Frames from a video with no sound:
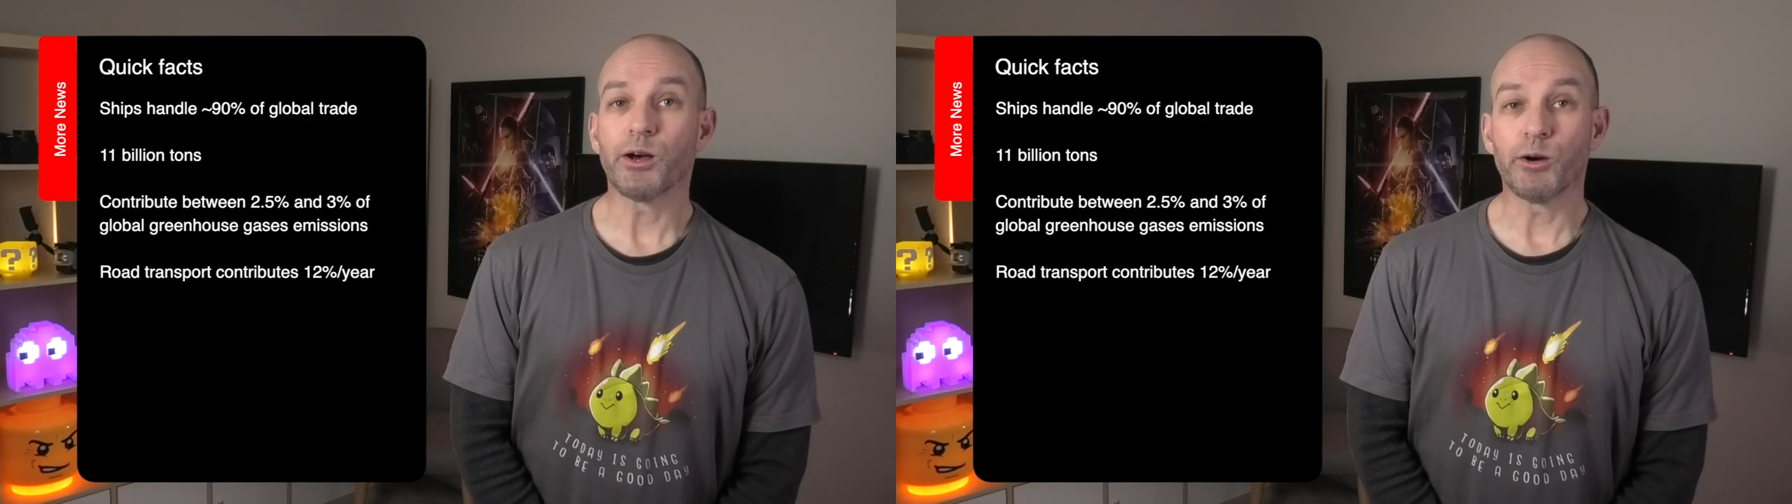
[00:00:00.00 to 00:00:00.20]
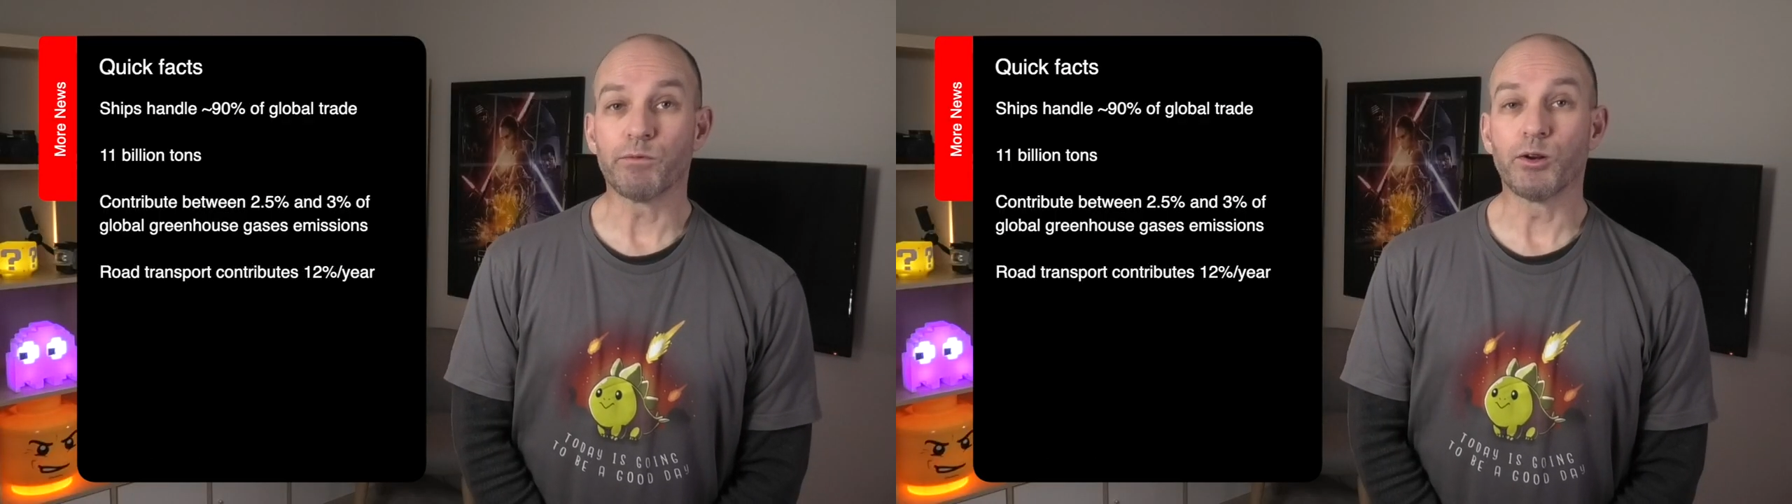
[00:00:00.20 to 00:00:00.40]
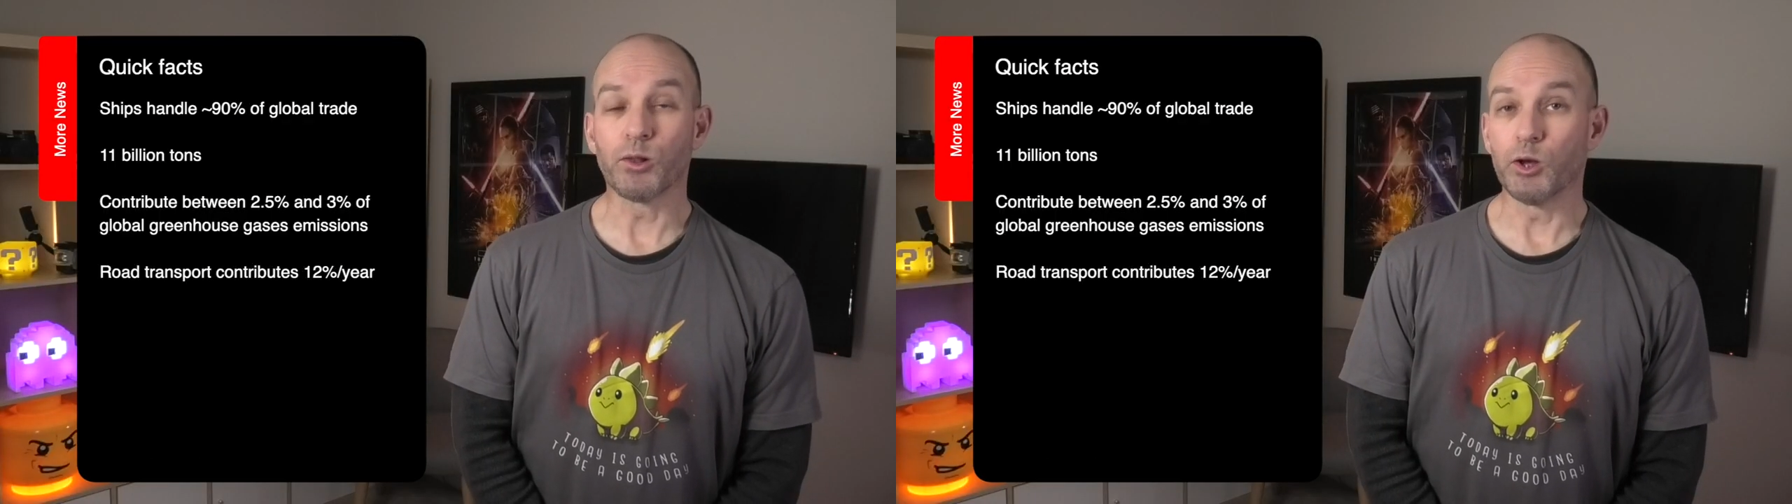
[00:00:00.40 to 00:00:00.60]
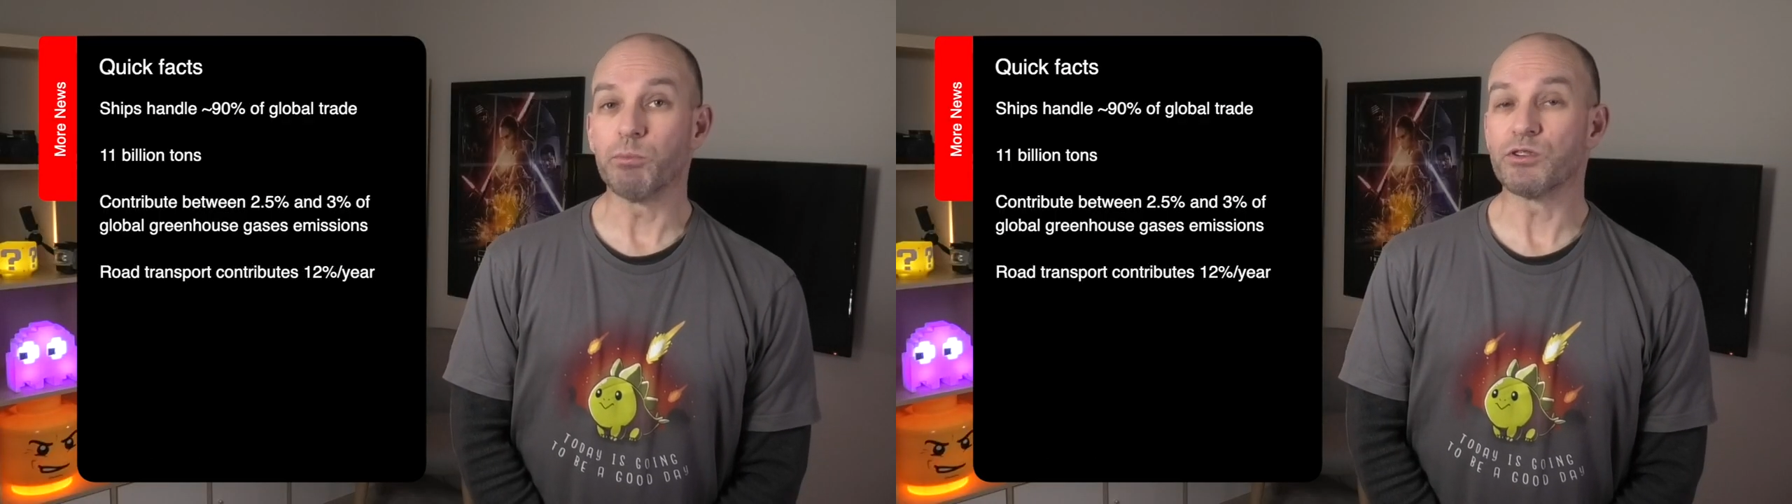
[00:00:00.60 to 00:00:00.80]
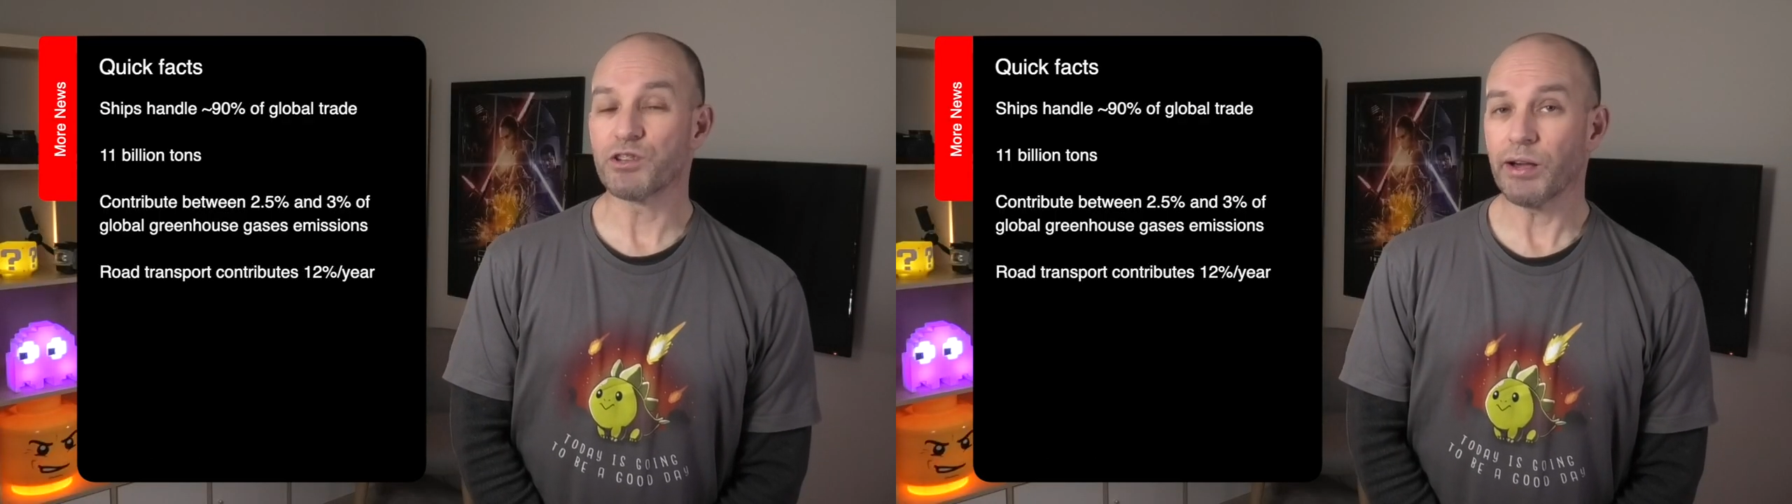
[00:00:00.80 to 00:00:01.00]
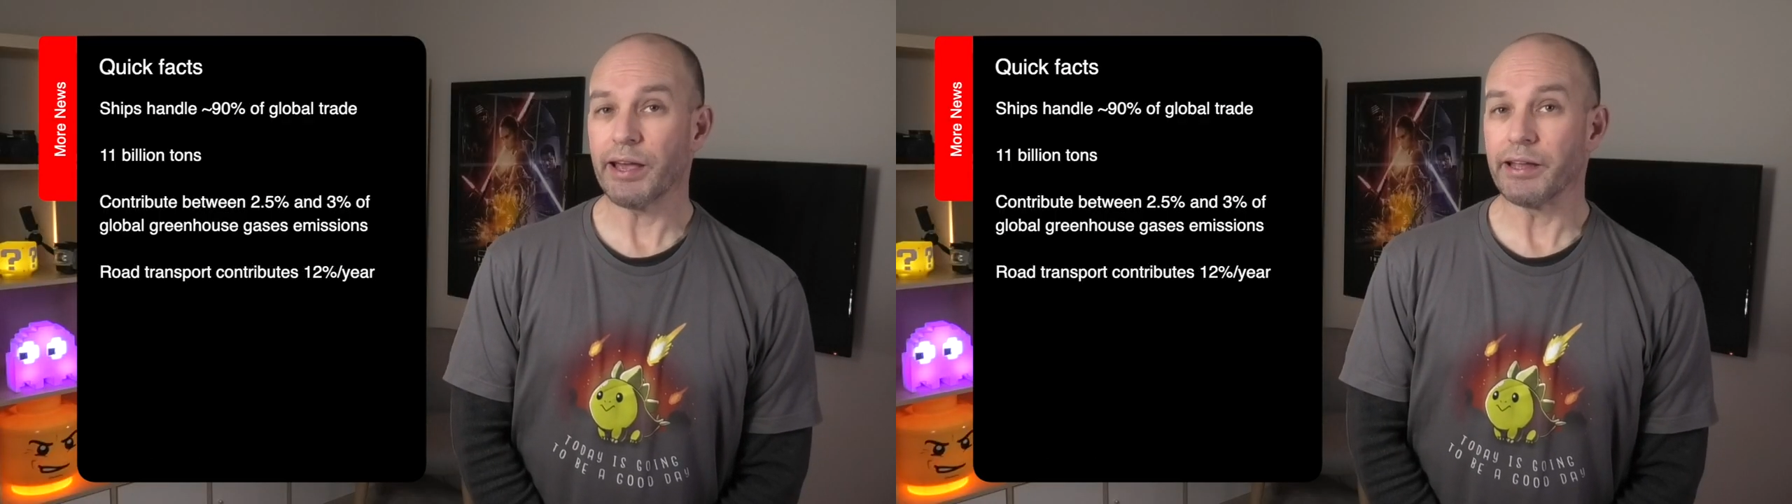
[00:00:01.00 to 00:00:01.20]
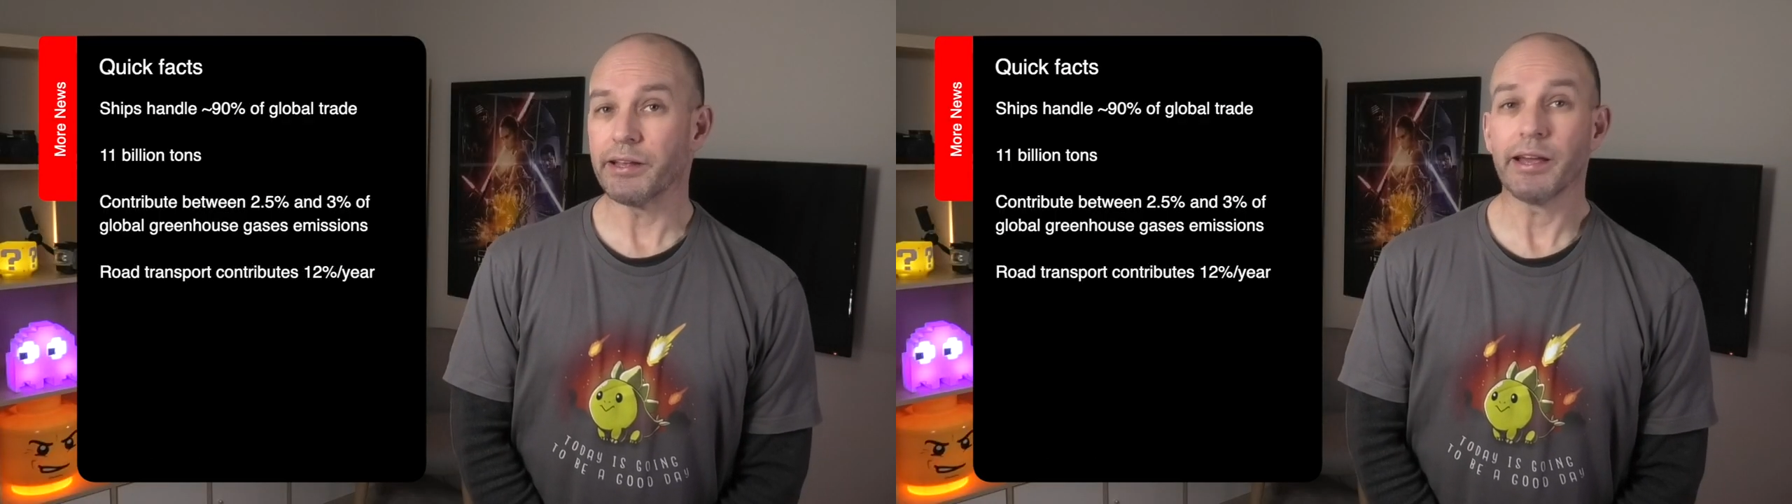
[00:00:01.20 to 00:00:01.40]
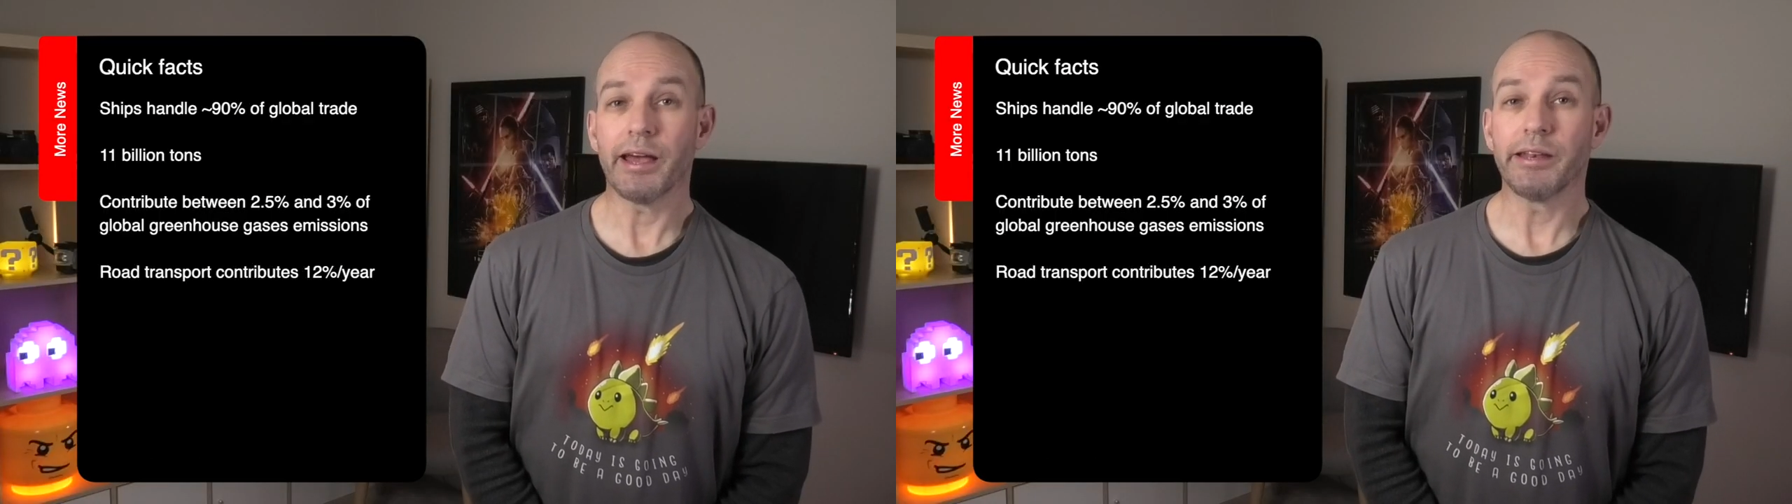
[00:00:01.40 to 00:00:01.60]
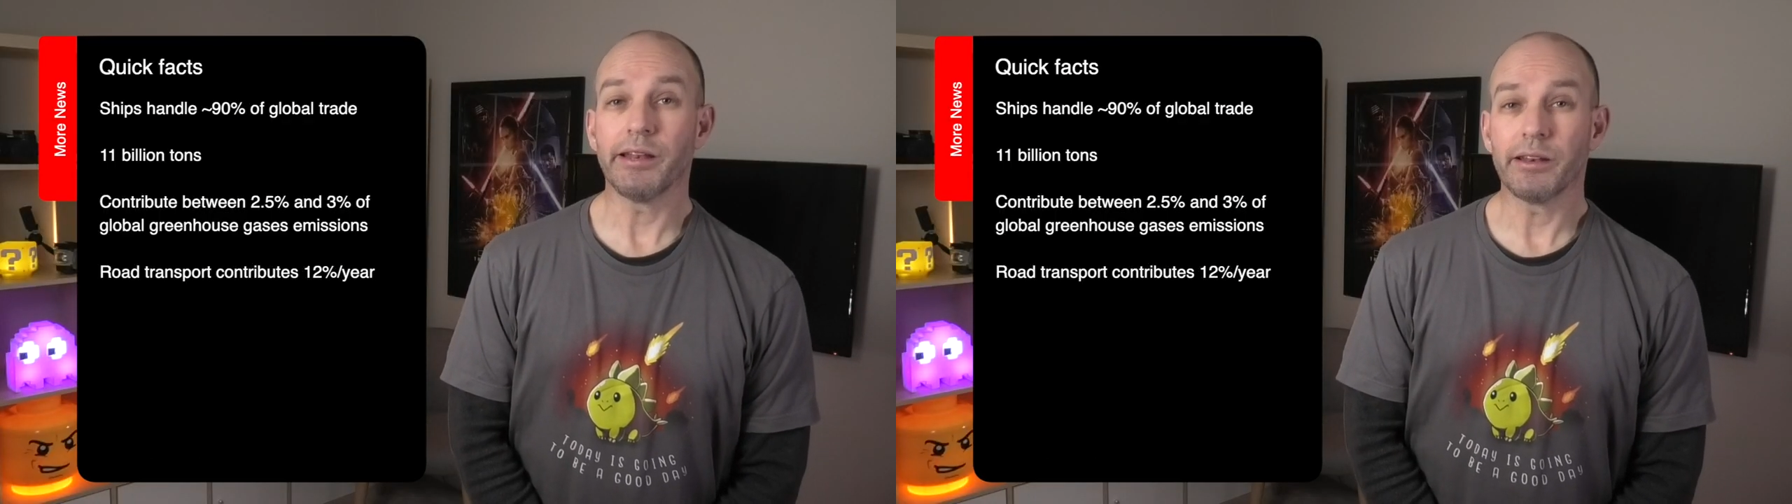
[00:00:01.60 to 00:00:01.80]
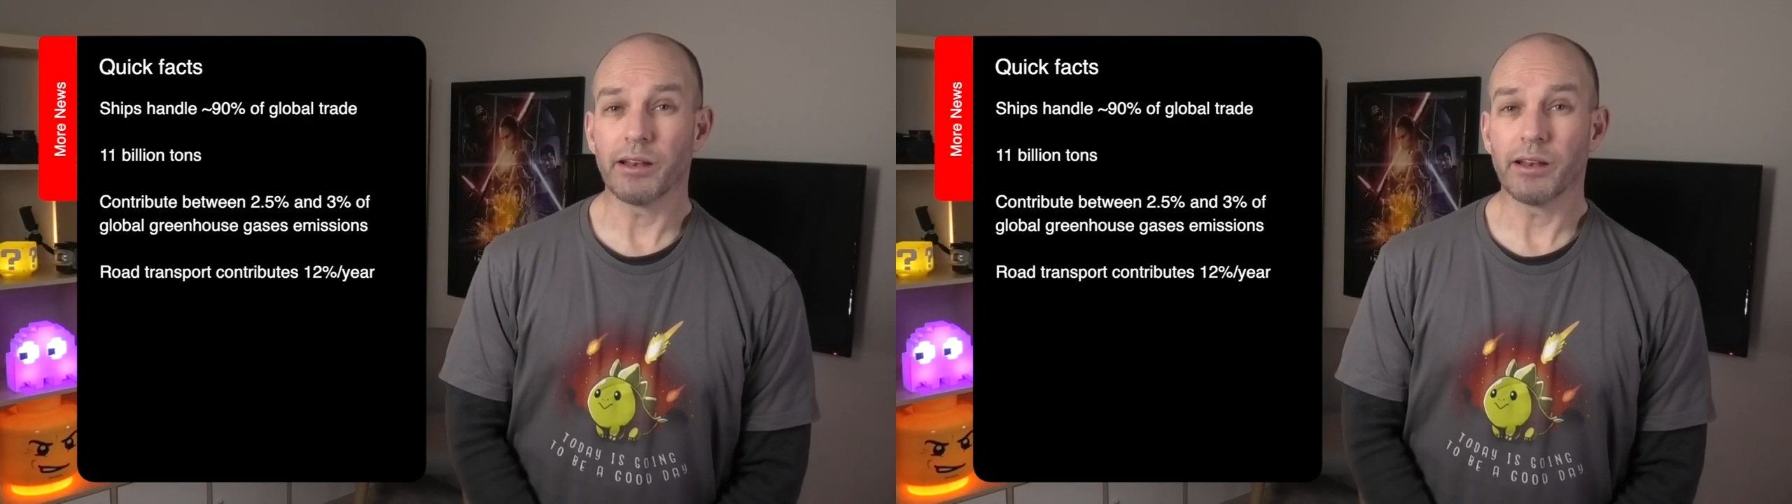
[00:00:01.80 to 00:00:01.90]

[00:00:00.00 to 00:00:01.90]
of global trade and